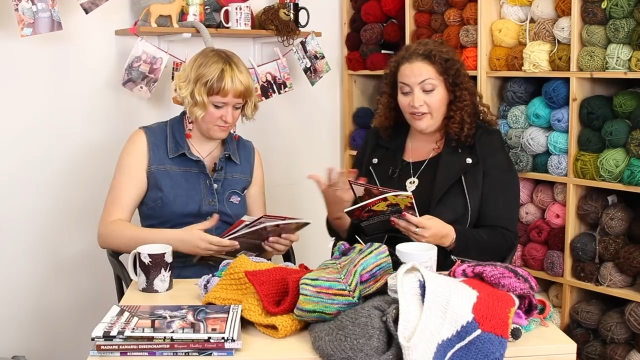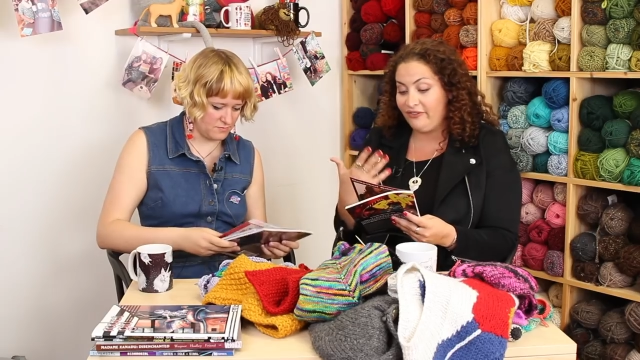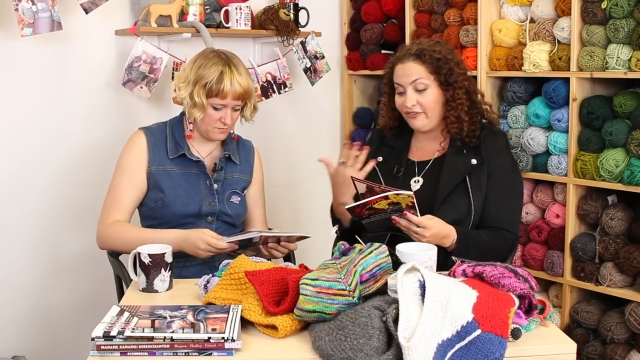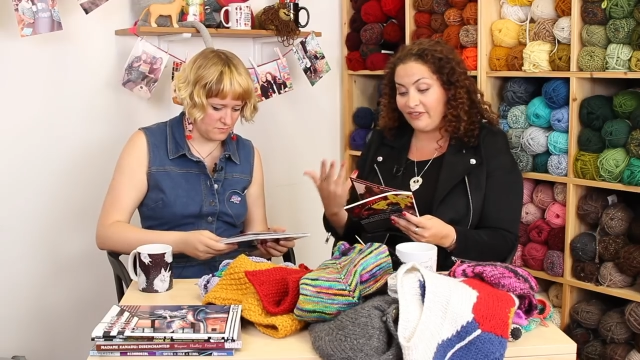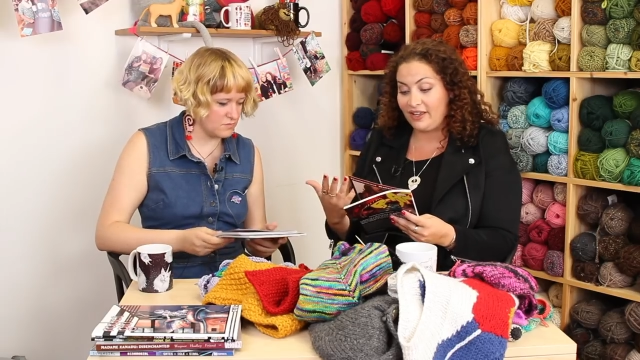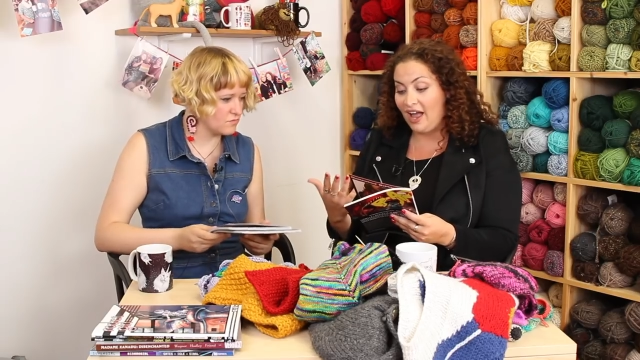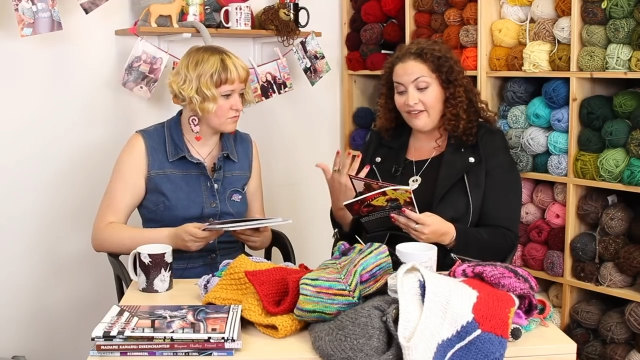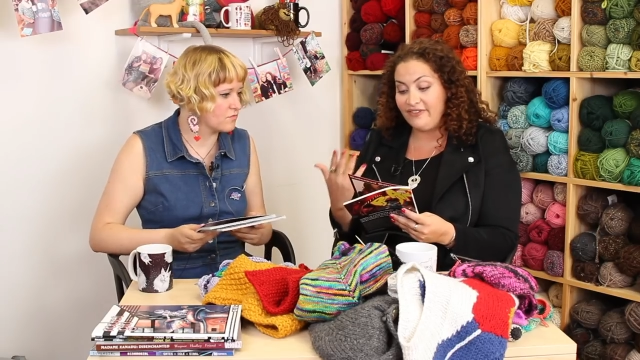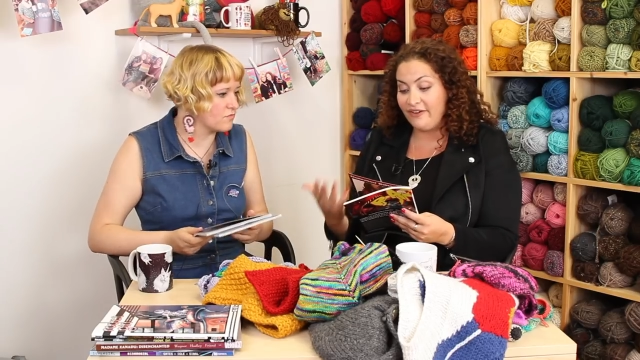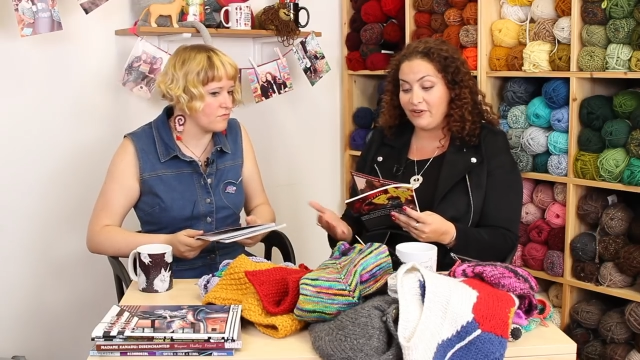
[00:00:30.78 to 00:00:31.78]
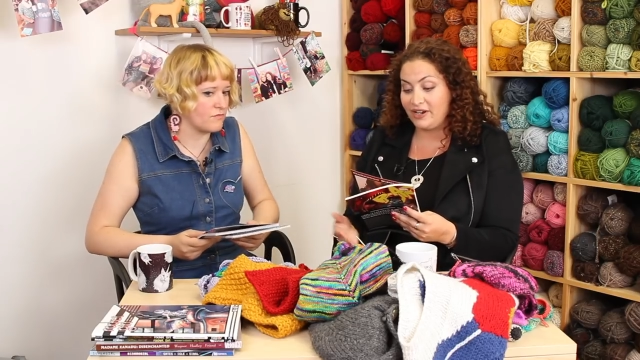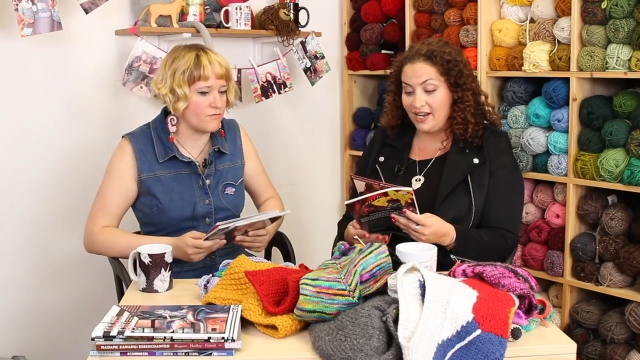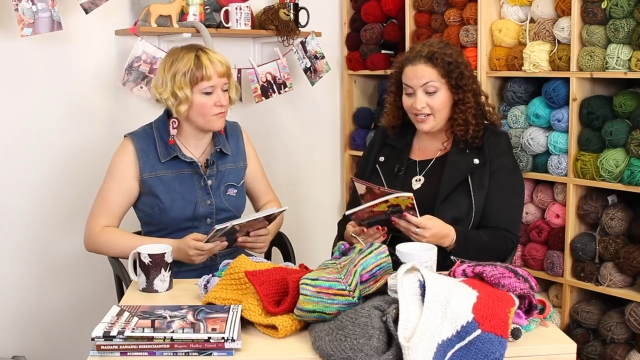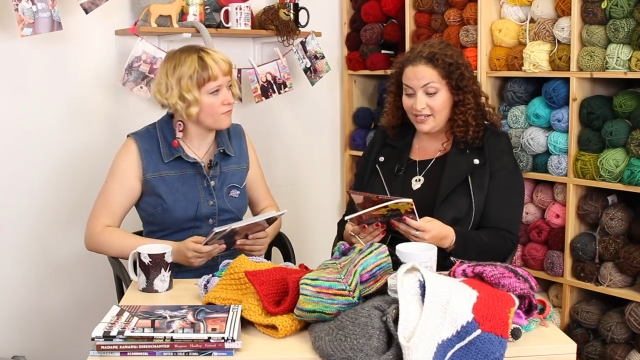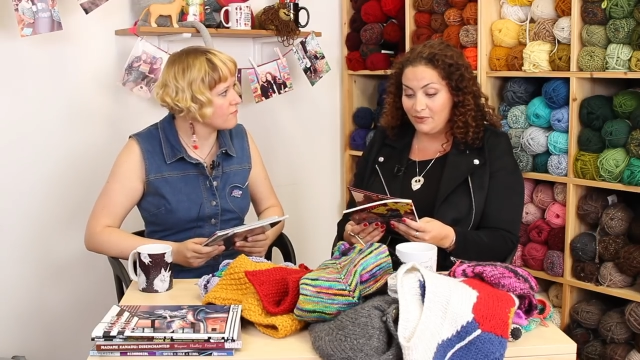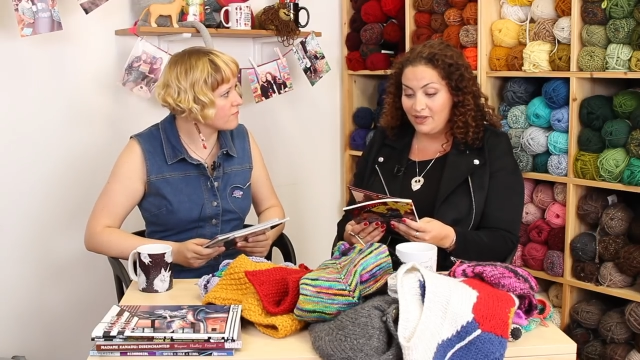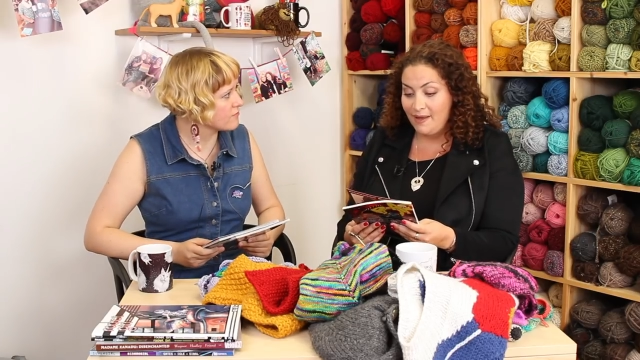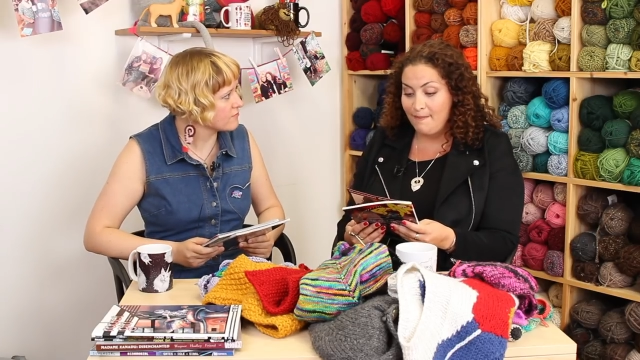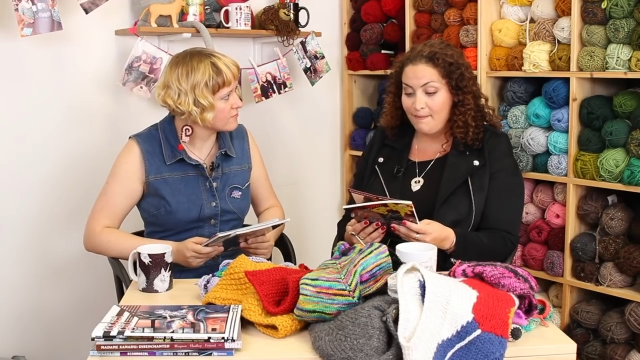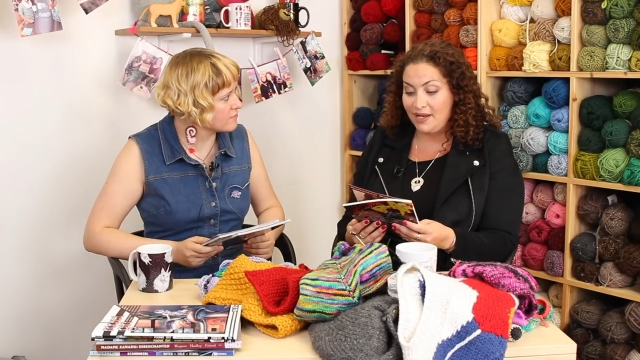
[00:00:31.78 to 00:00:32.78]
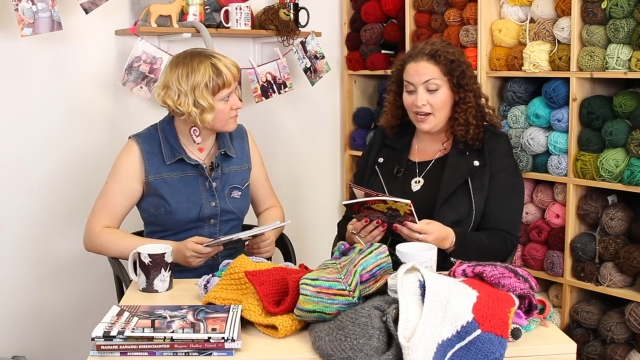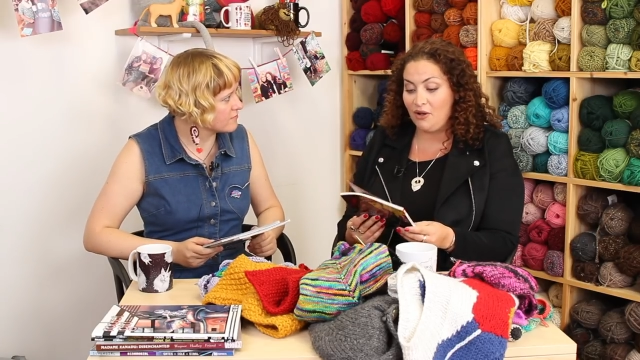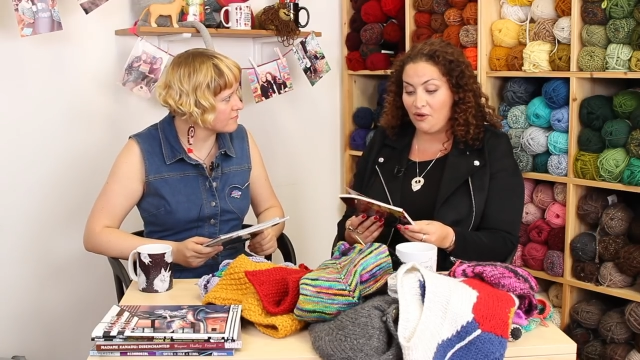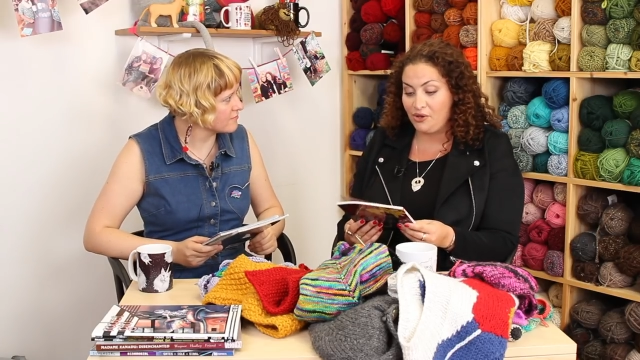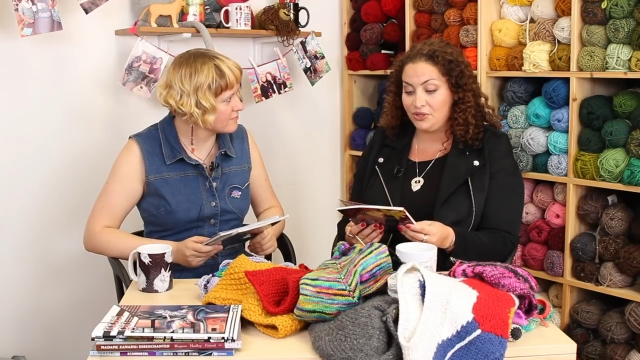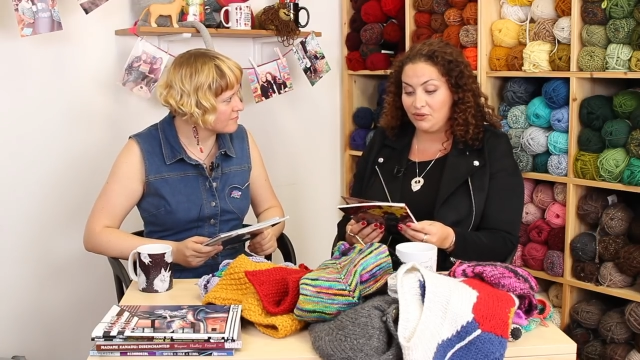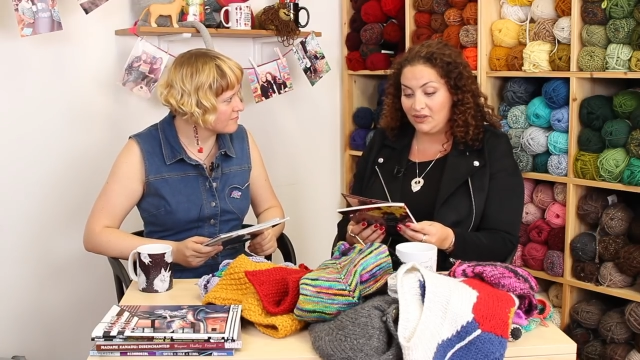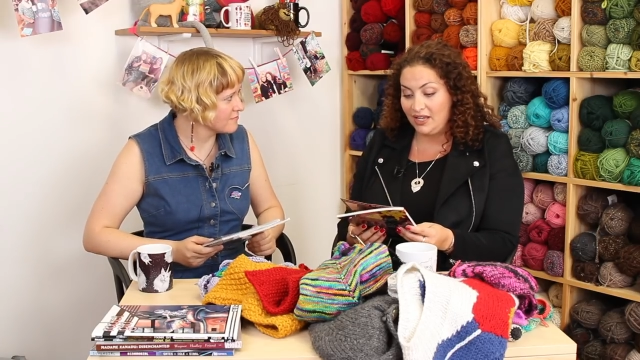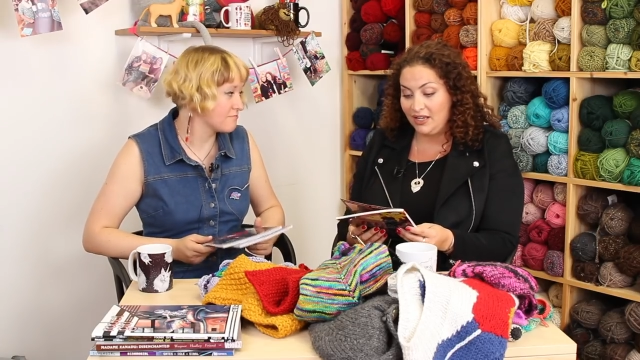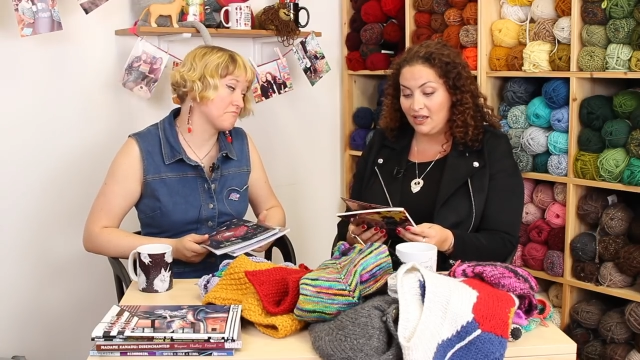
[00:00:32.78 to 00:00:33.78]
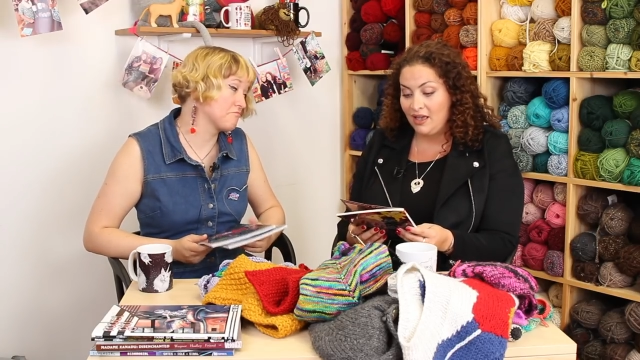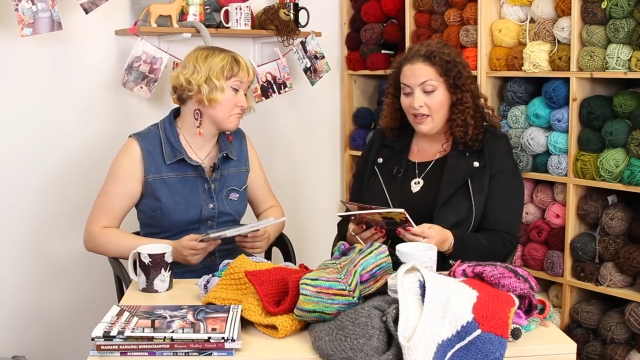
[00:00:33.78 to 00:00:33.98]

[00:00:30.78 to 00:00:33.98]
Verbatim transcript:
Speaker 1: of, I've never connected with them, but I also think